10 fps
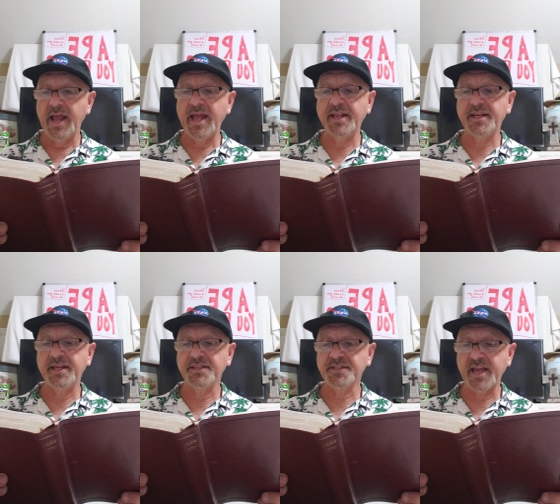and
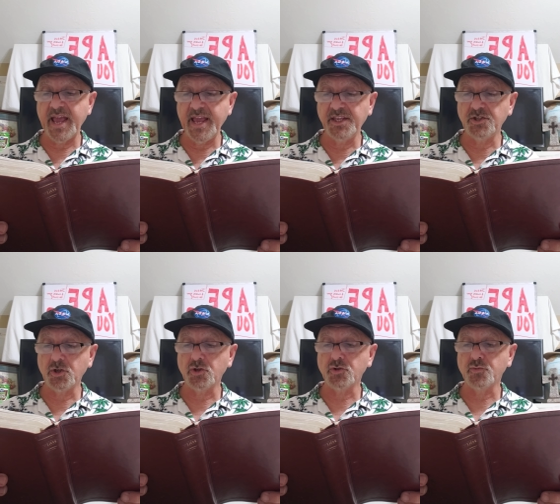his
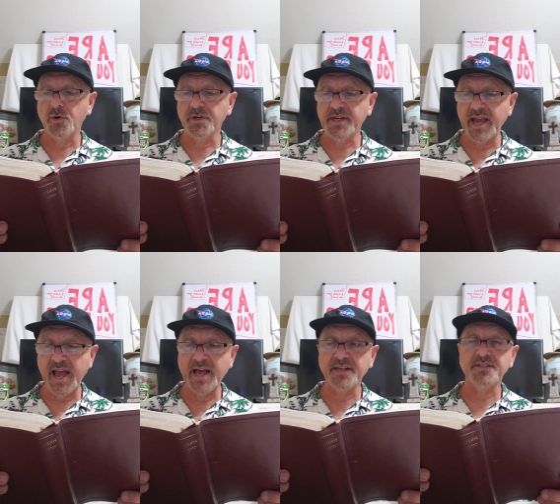angels were
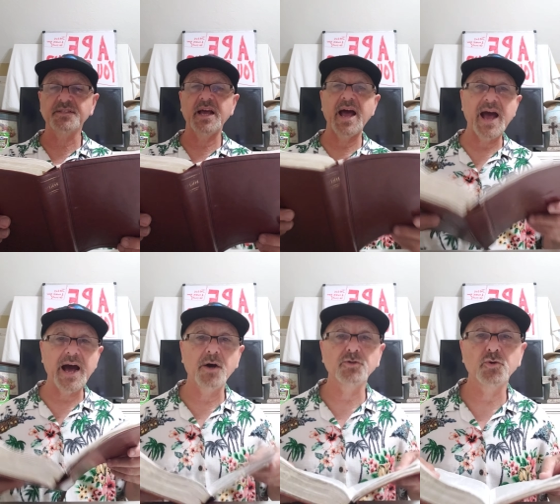cast
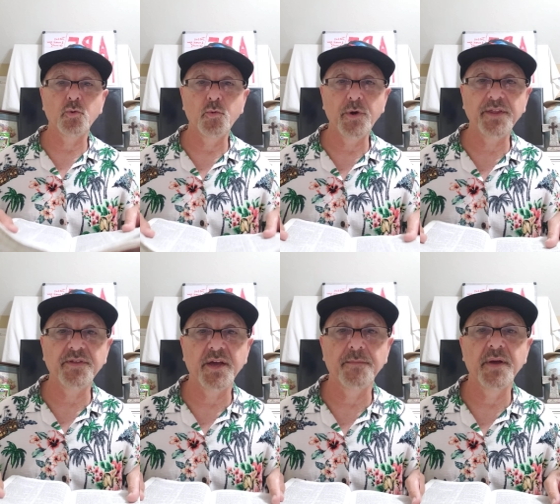out with
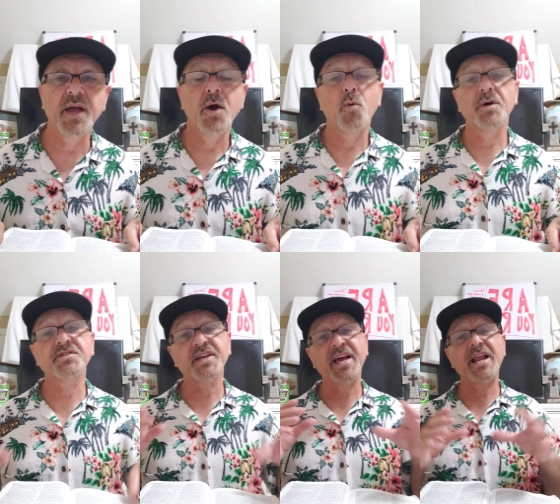him.
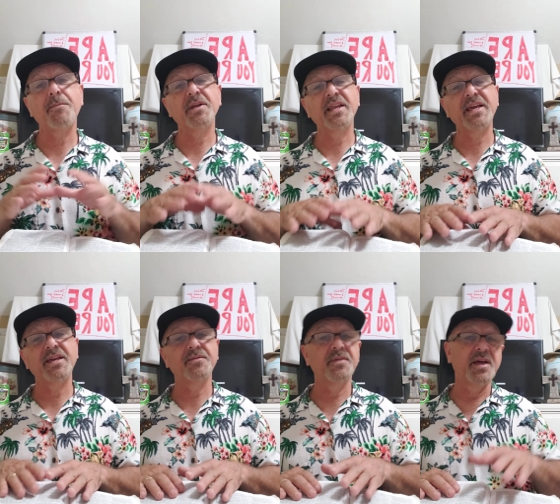Once again, I
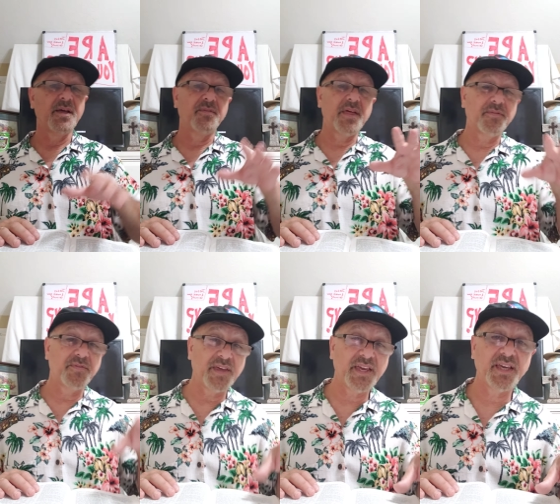believe
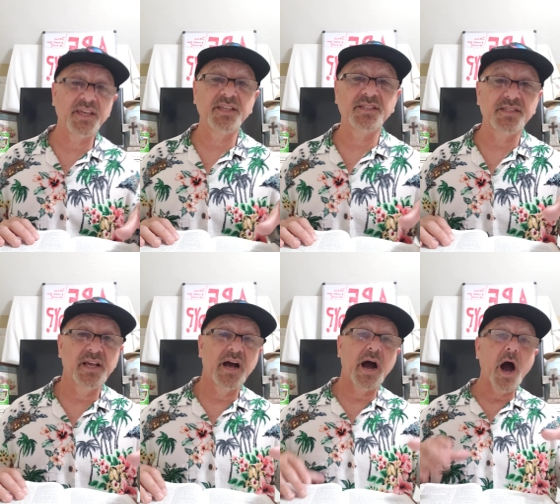that these
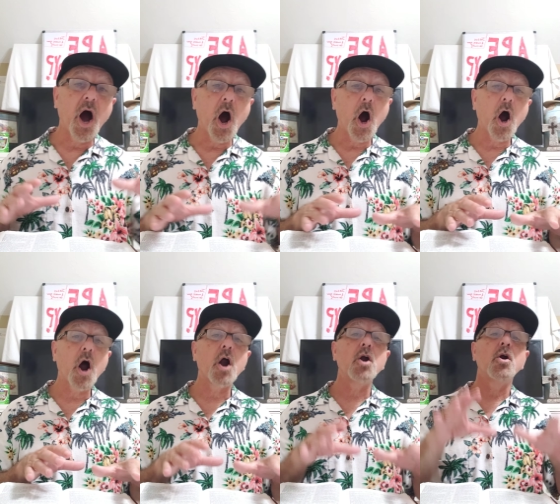
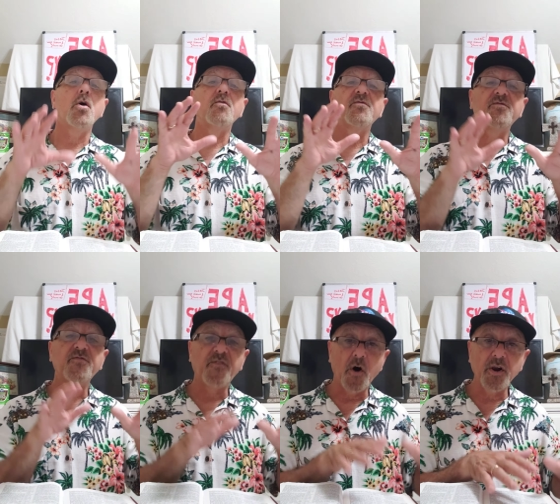are
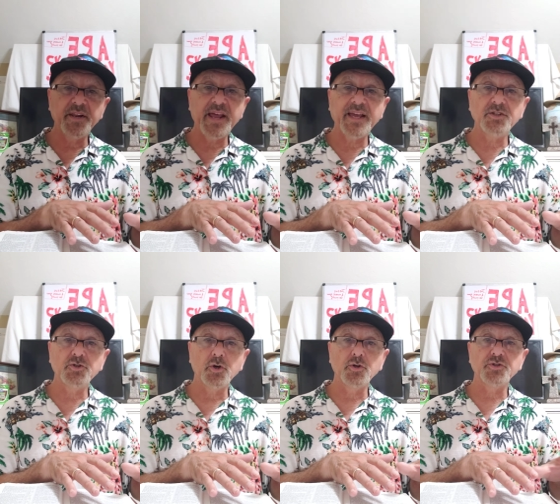fallen
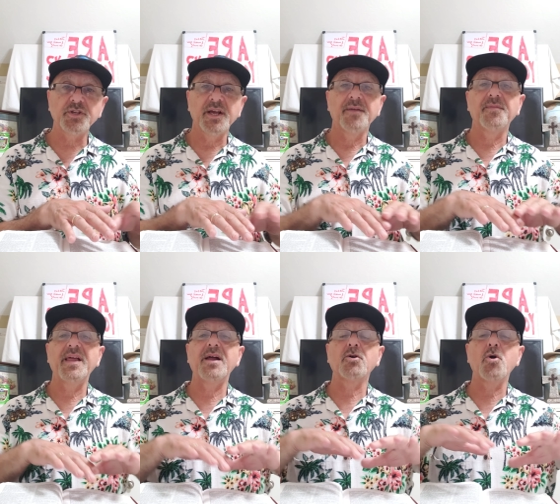angels
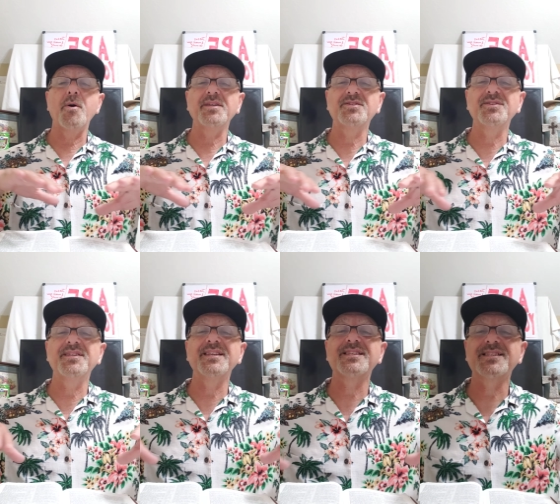that are going to
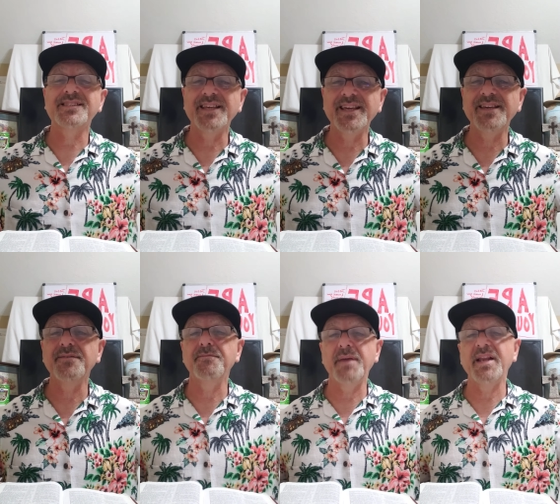
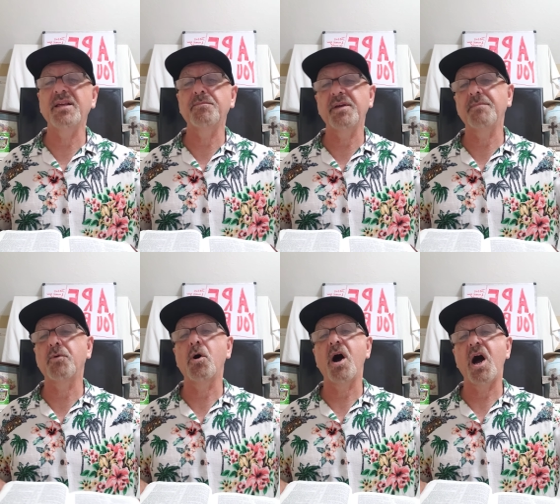deceive many
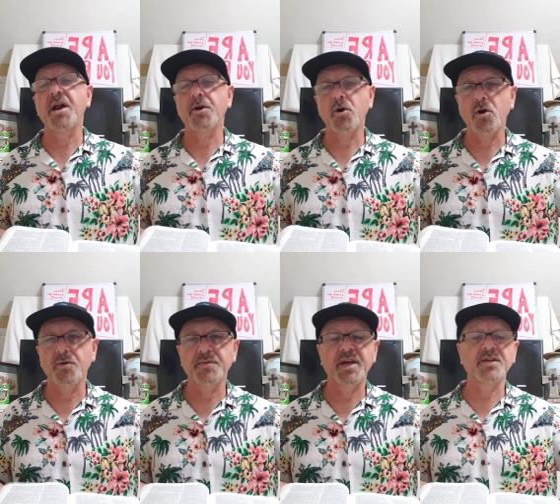people on
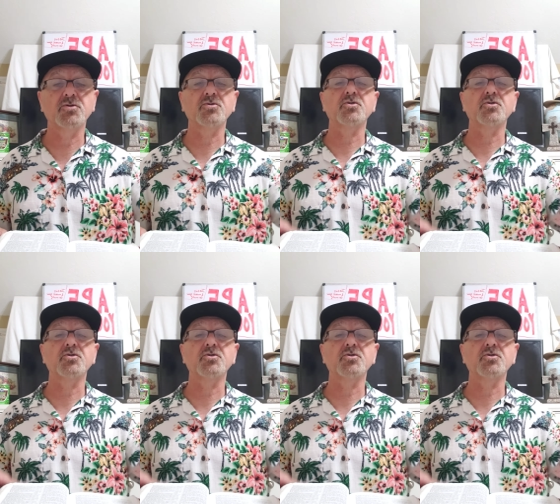earth. Estos